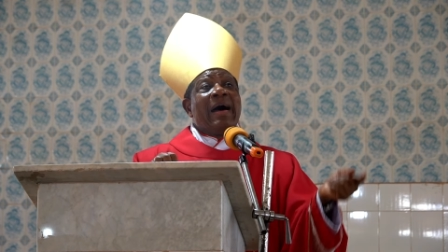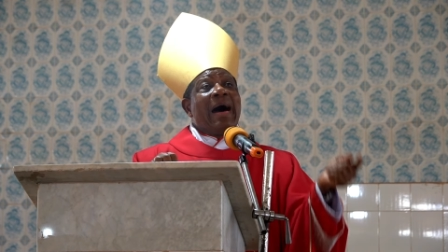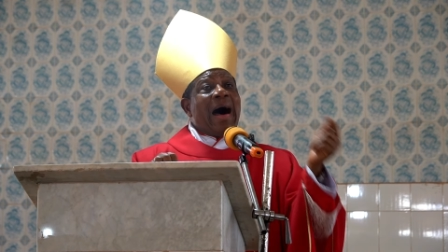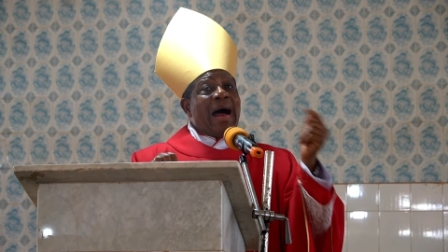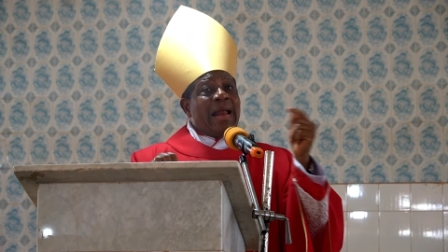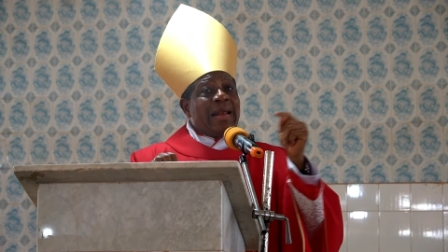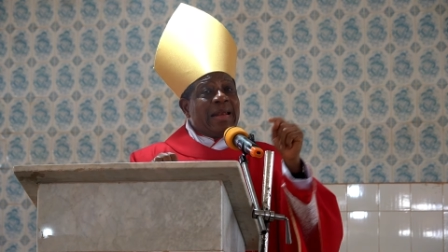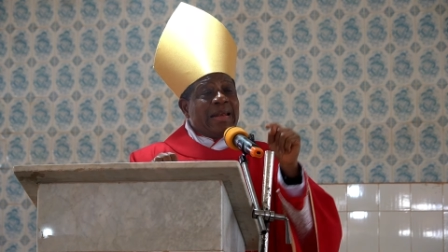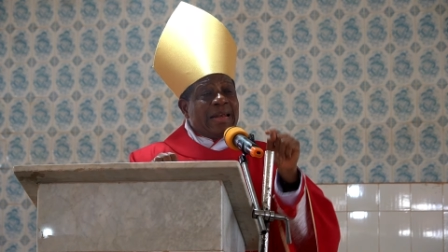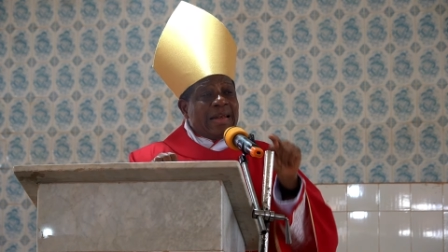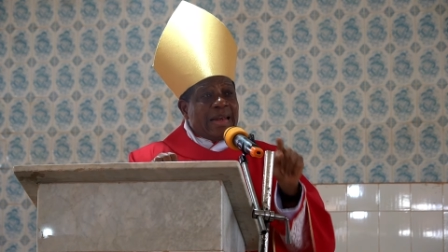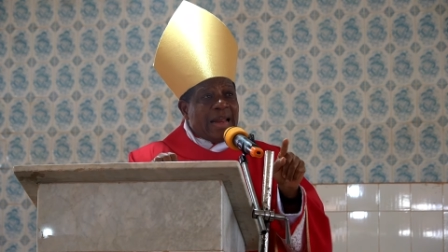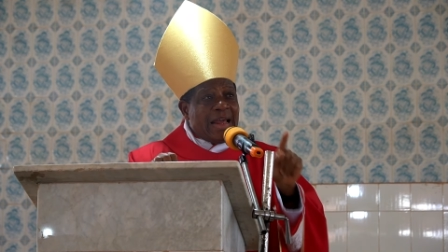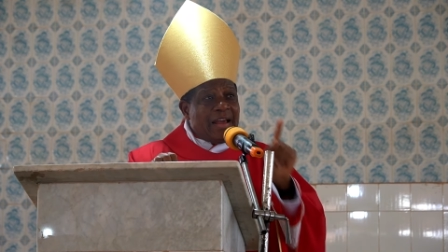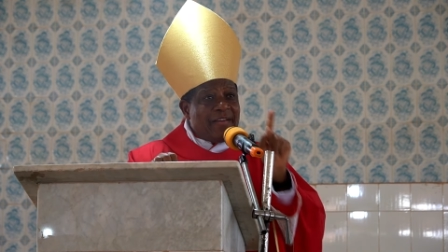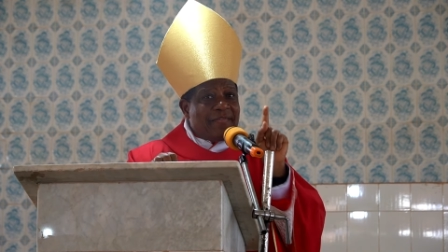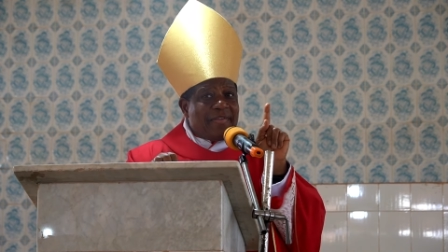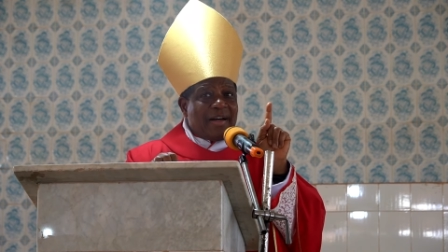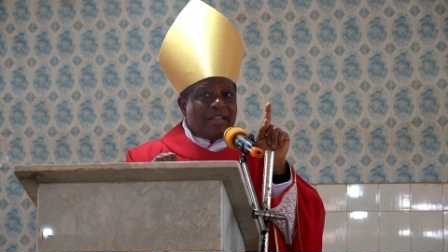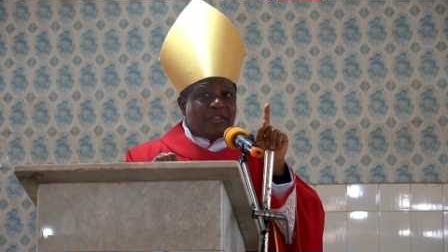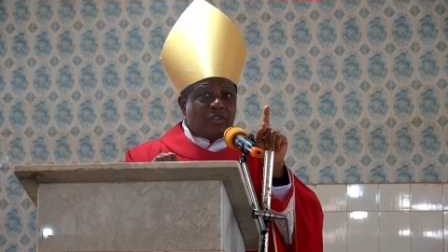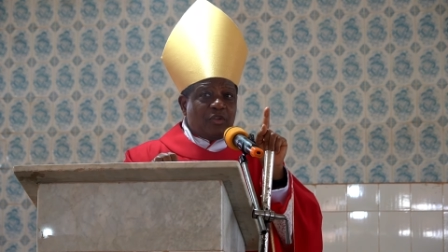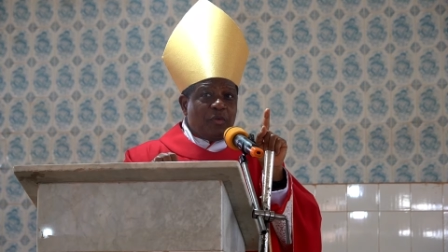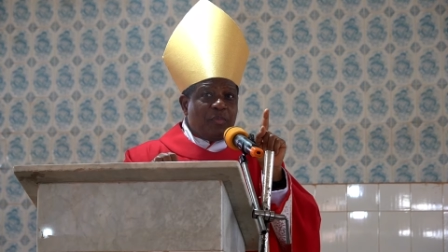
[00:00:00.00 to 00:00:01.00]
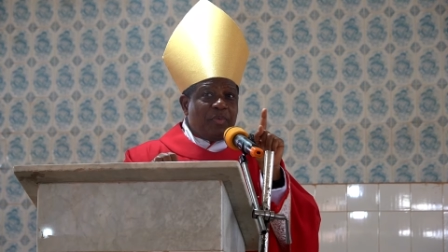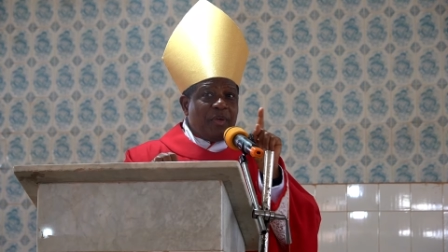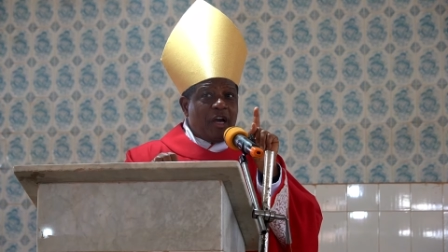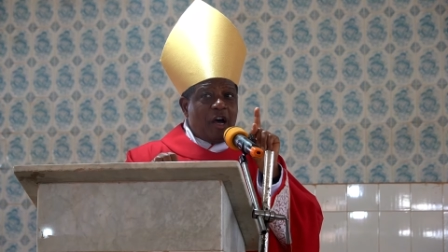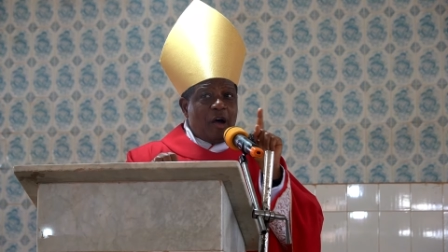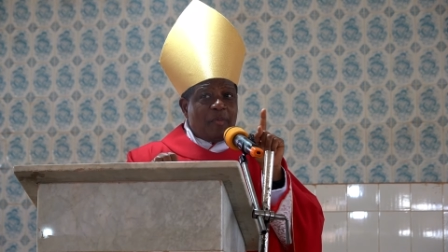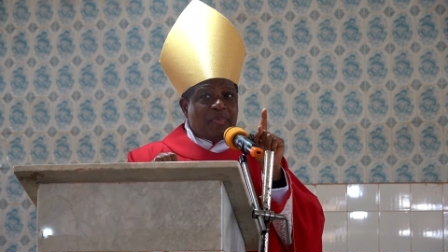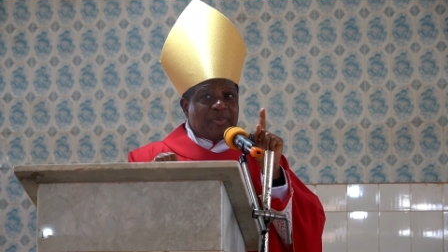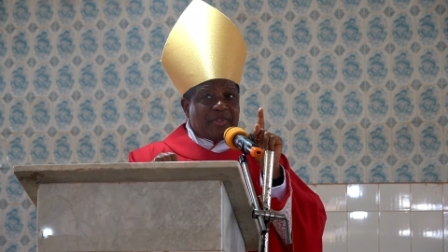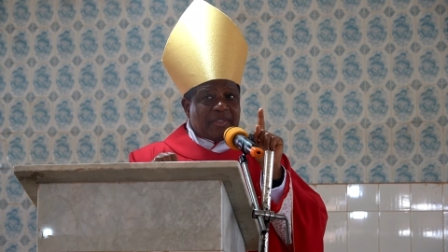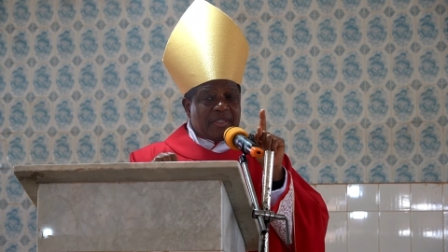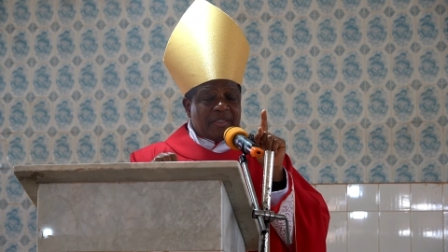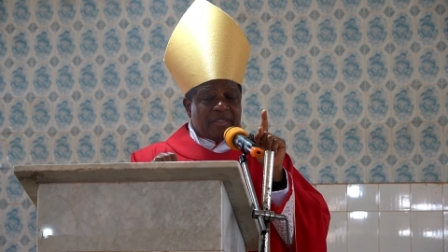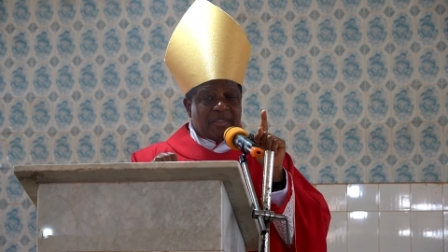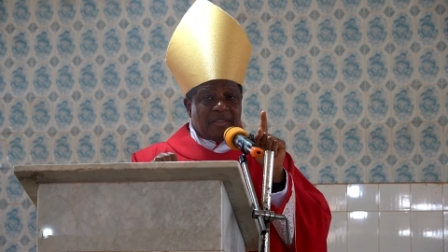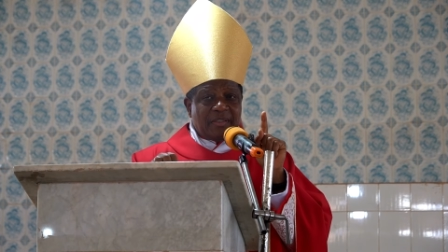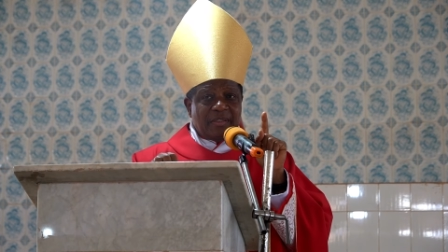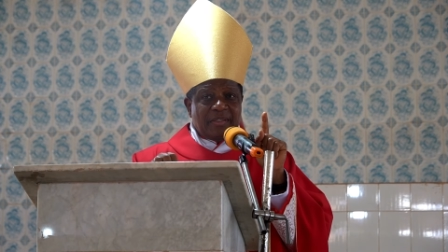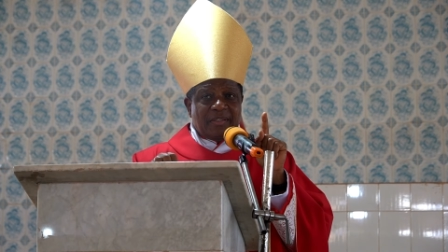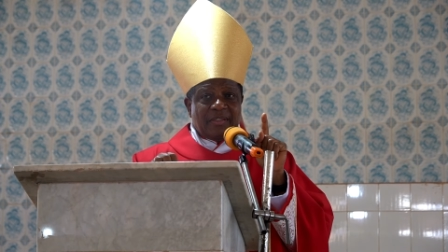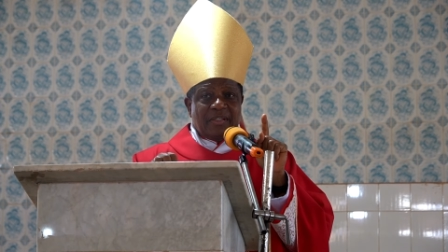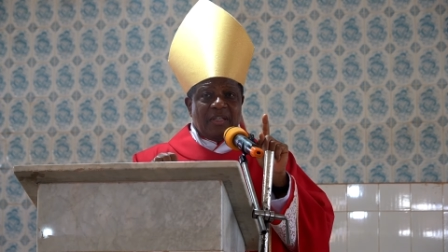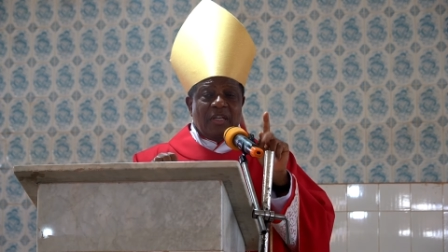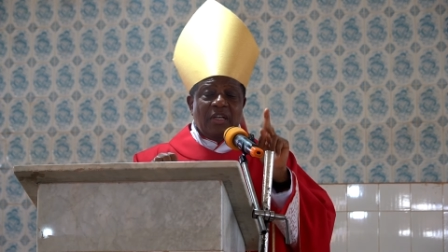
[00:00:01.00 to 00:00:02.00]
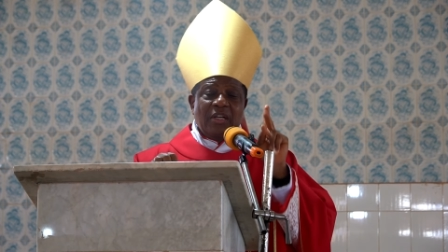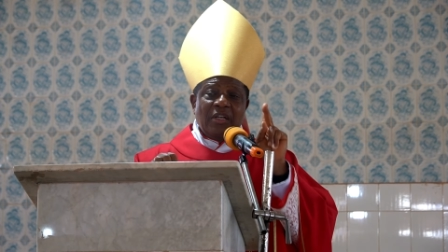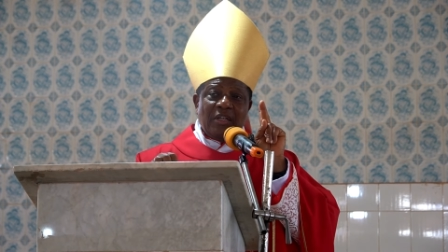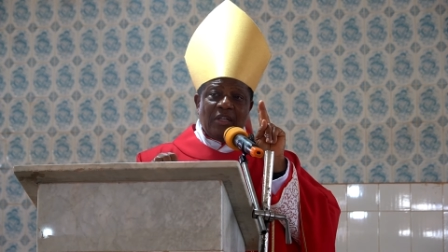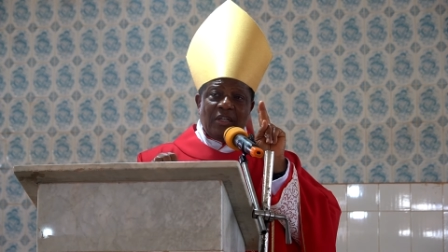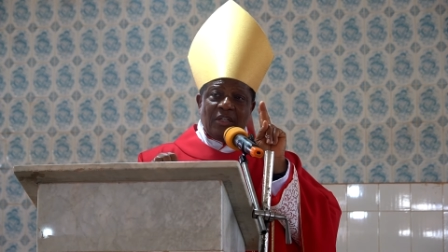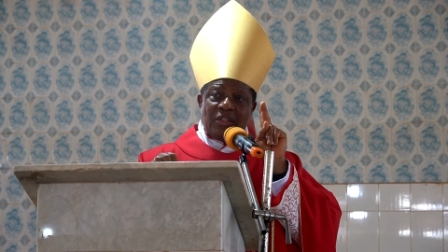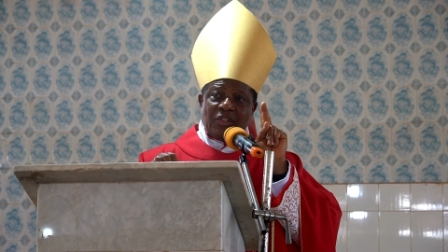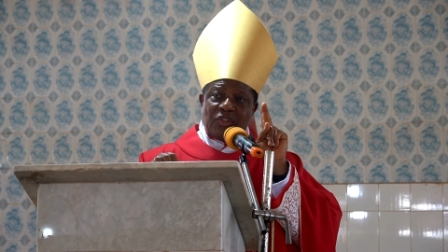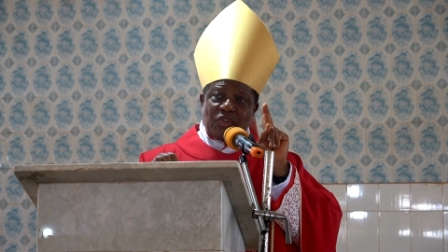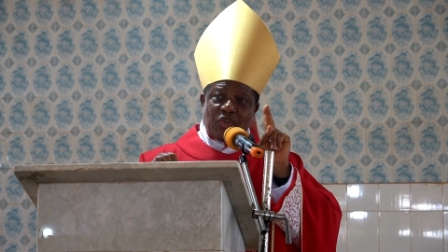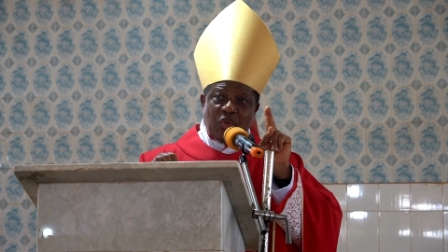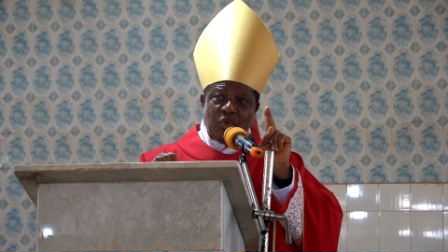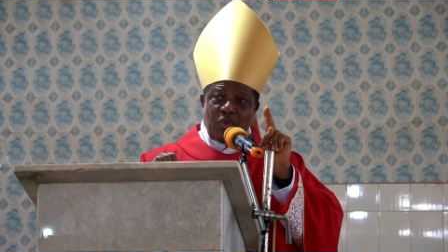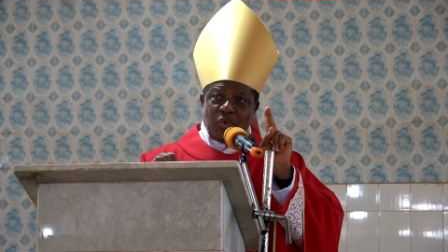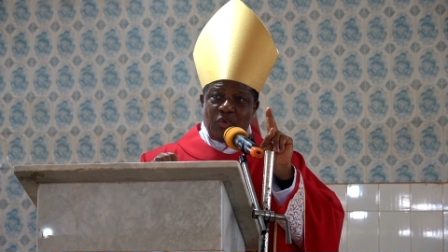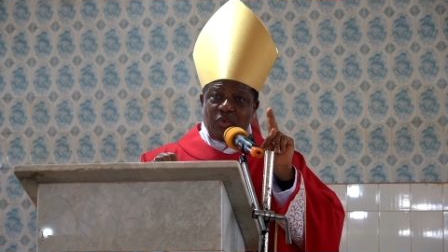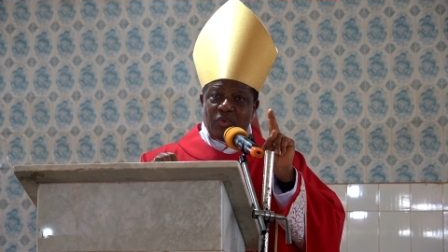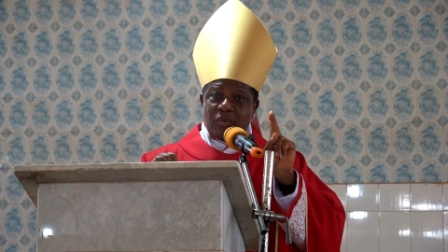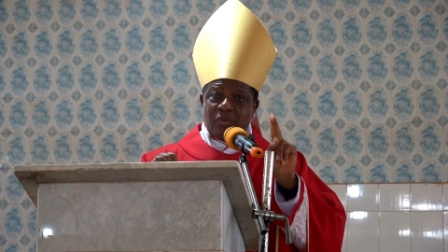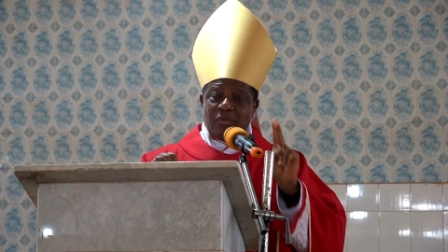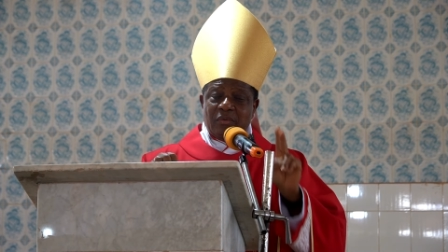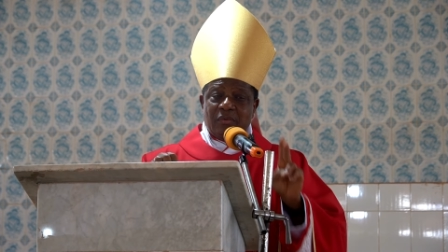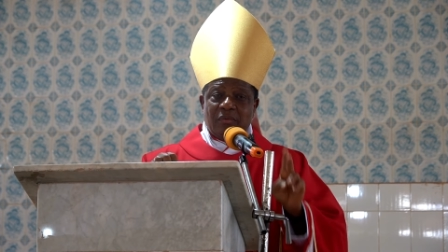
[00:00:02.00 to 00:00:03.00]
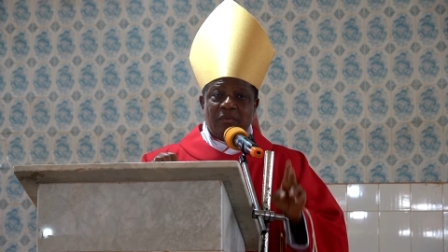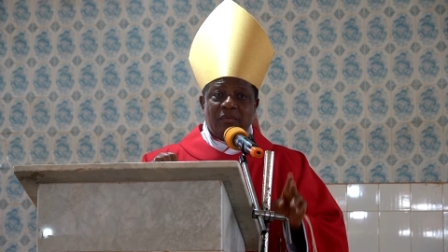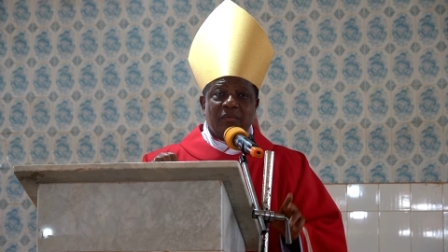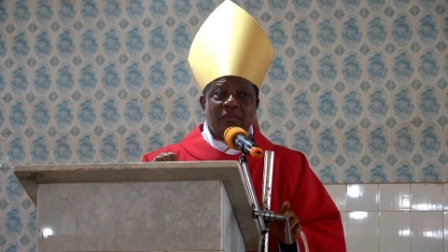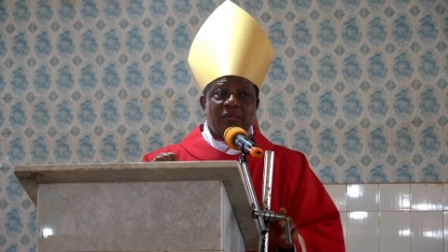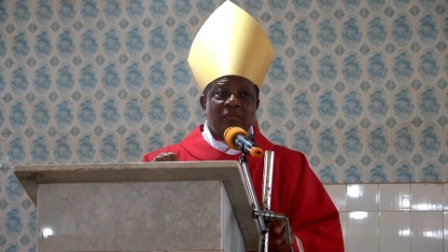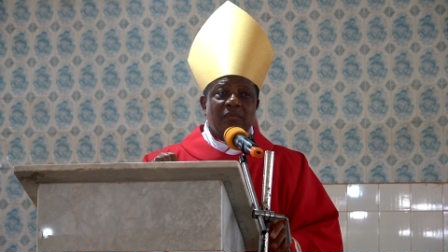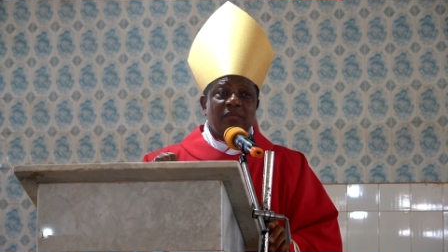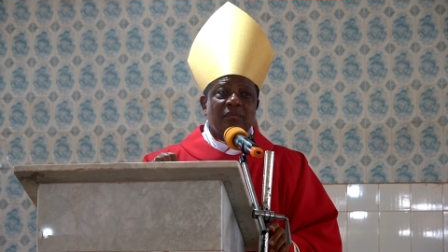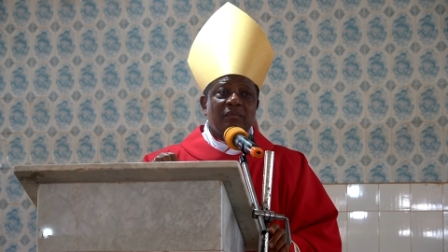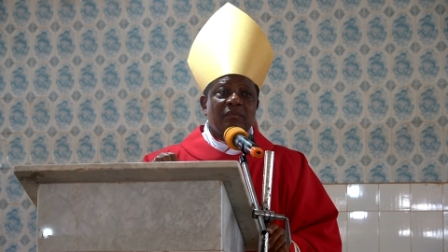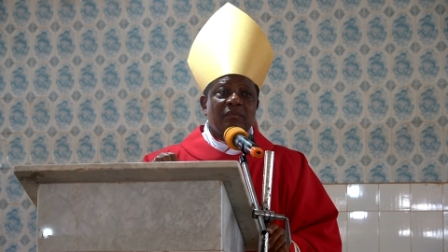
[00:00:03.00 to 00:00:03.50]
and never to be obstacles. Two,